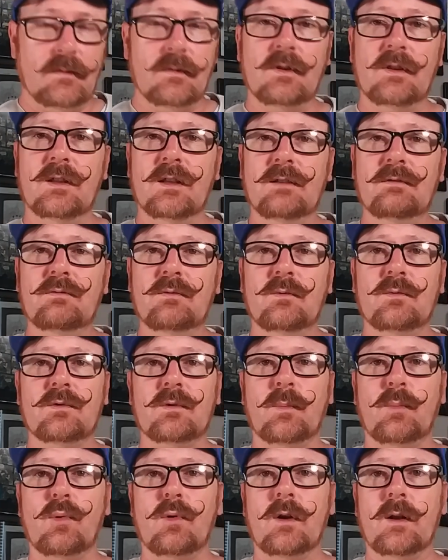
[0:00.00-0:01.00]
this one was
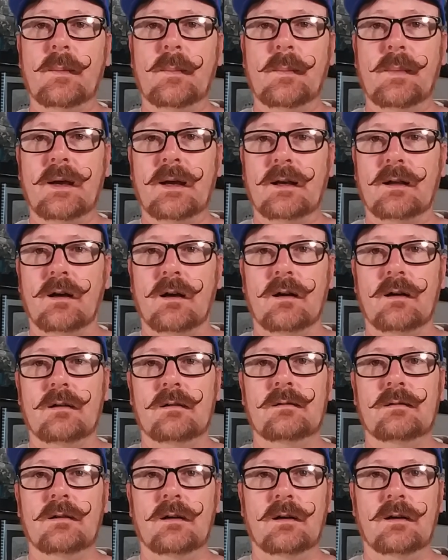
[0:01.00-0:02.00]
a pretty big
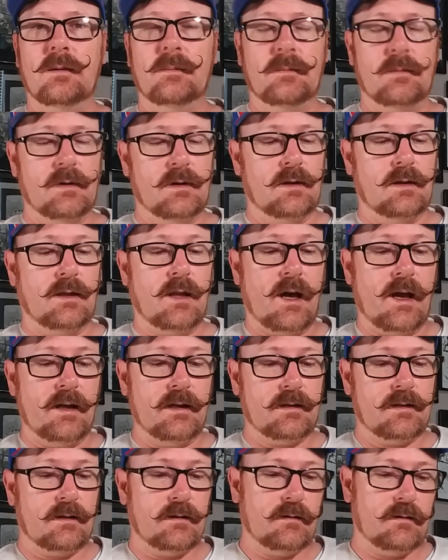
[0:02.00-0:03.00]
um,
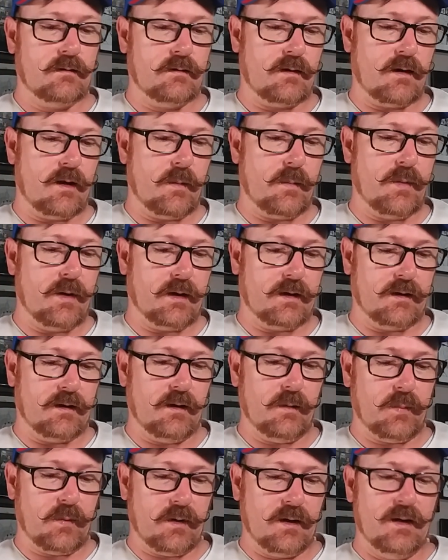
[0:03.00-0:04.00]
lot that I picked
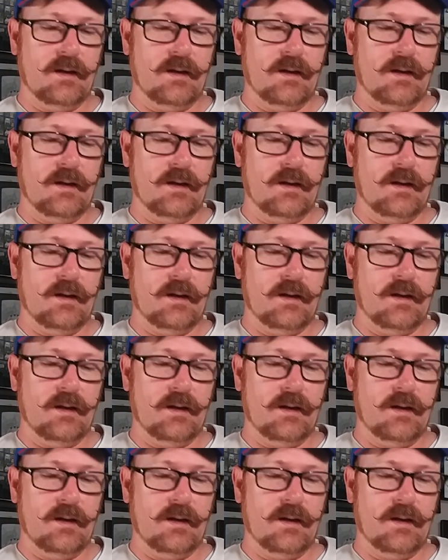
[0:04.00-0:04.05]
up.